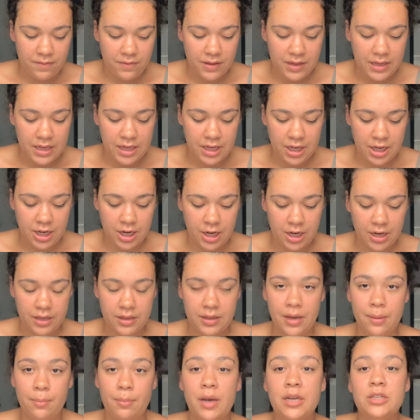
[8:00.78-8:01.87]
here
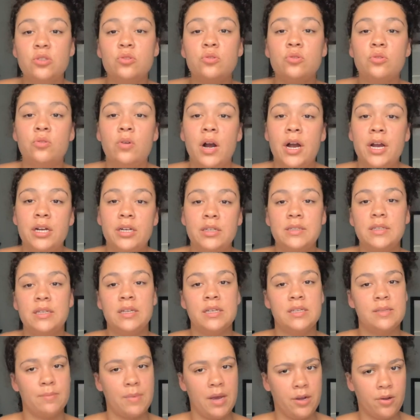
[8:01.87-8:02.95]
that my school requires
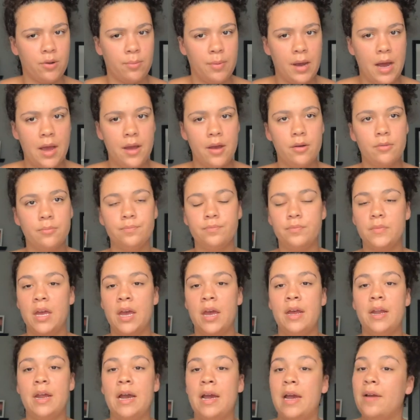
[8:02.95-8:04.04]
is microbiome.
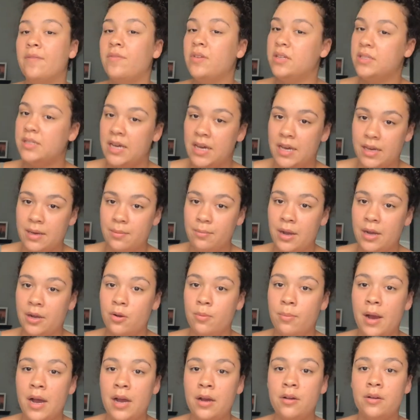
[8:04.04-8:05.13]
And I haven't taken
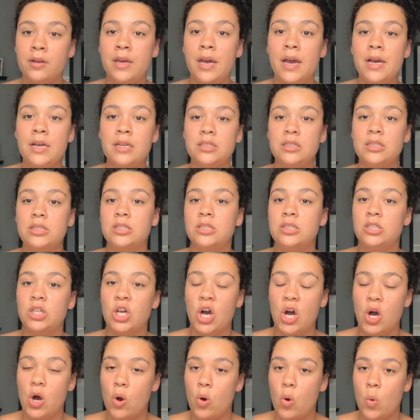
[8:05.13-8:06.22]
microbiome yet,
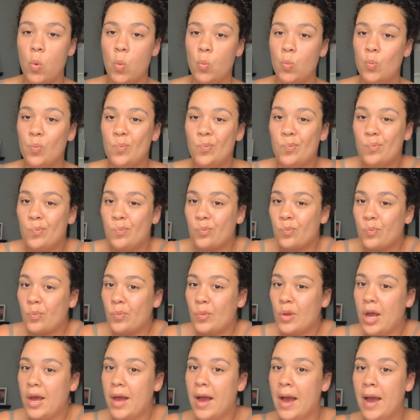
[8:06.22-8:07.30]
so
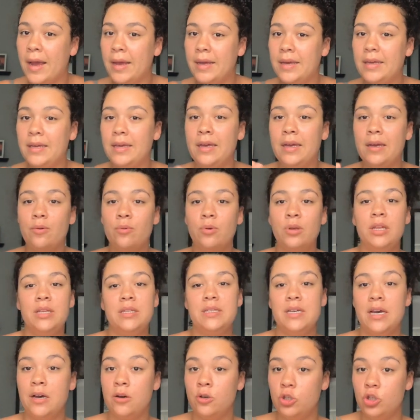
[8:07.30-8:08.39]
I can't really
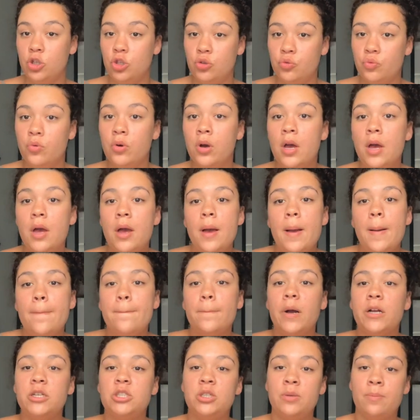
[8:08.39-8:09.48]
tell you
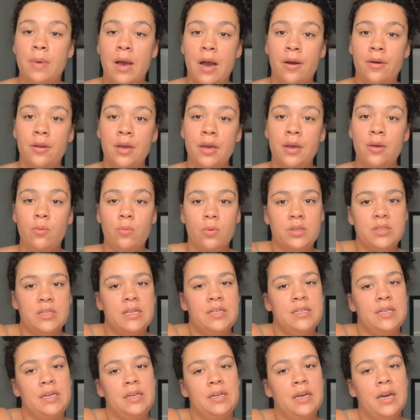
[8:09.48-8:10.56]
much about it. Once I
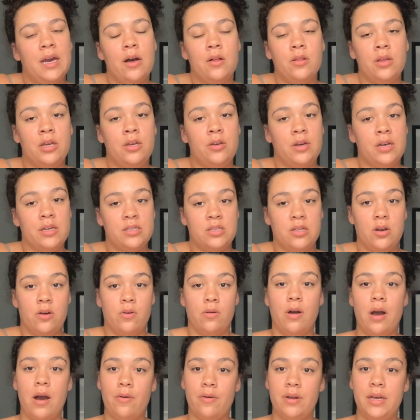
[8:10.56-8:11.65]
take it, I'll let you guys
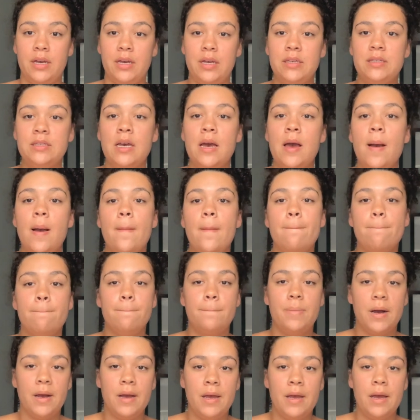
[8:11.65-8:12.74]
know how it is.
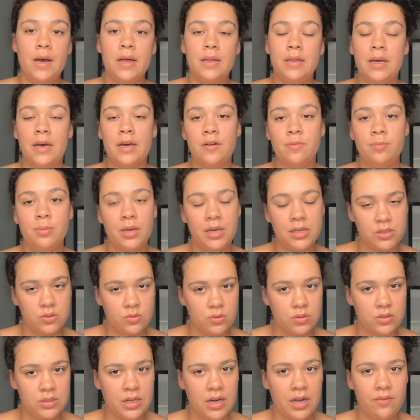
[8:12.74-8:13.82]
But a lot of PA
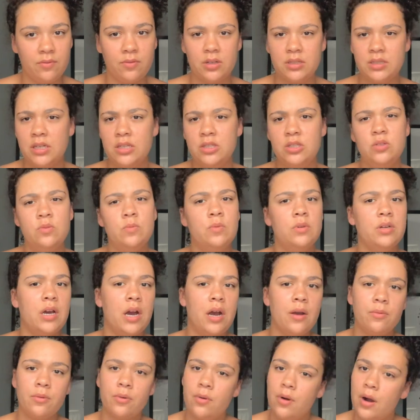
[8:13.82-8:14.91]
schools that I've looked at do
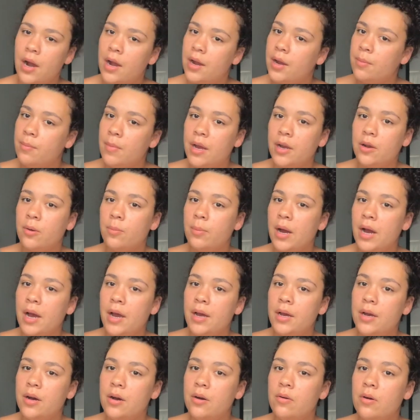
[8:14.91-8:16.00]
not require
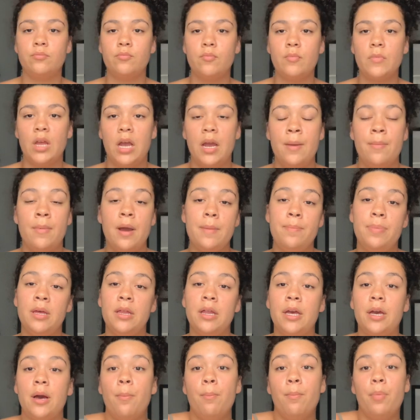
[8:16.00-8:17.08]
microbiome. It might be
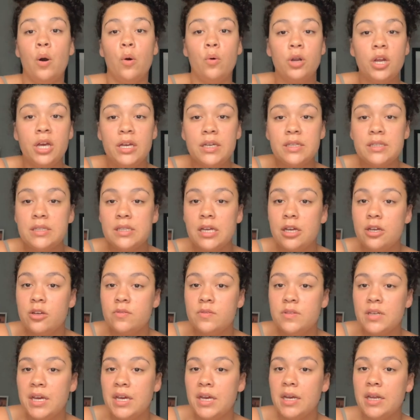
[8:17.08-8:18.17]
like a bonus that you've
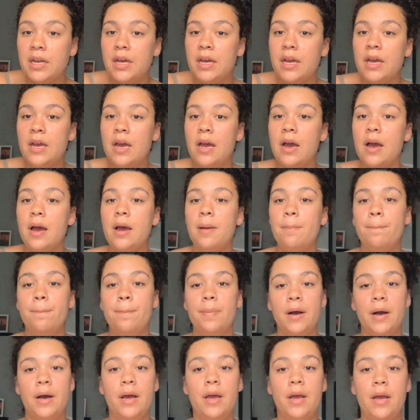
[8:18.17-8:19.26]
taken it,
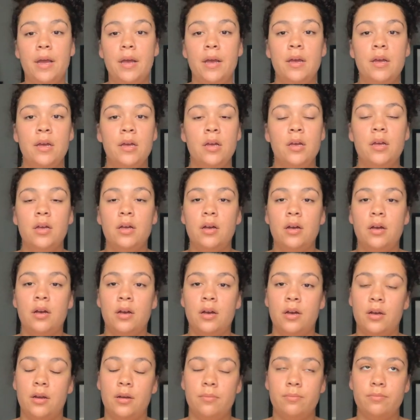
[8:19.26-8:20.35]
but
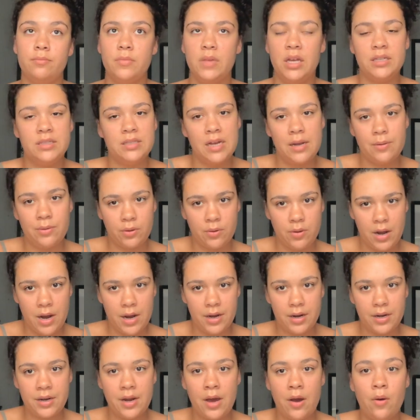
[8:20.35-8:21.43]
it's not
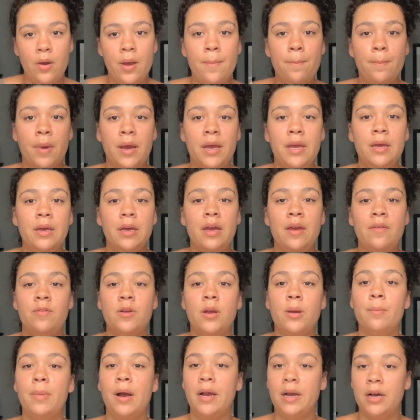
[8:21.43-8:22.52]
required. Now, it might, if
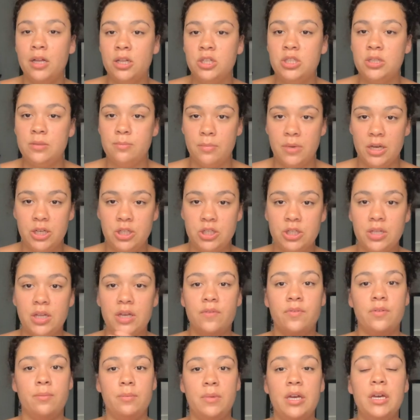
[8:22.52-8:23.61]
you're a biology major,
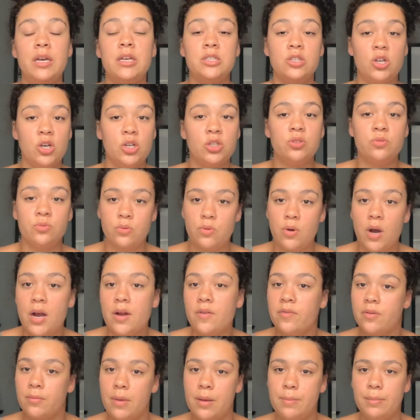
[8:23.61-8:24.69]
like for me, it's also
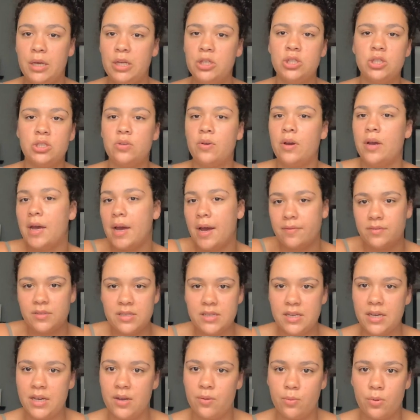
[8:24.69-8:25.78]
required for my major, so I have to
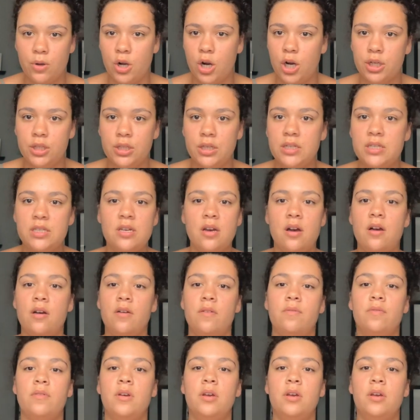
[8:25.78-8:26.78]
take it regardless of,